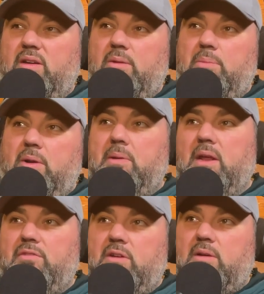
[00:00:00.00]
You know, put up an
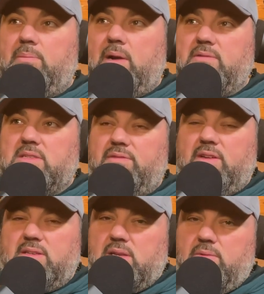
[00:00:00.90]
eight foot tall privacy
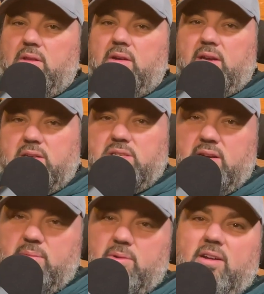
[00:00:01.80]
fence. They won't look at you
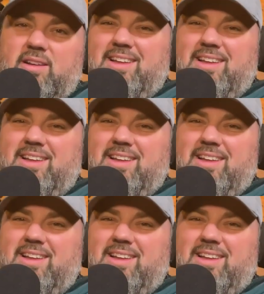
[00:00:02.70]
anymore.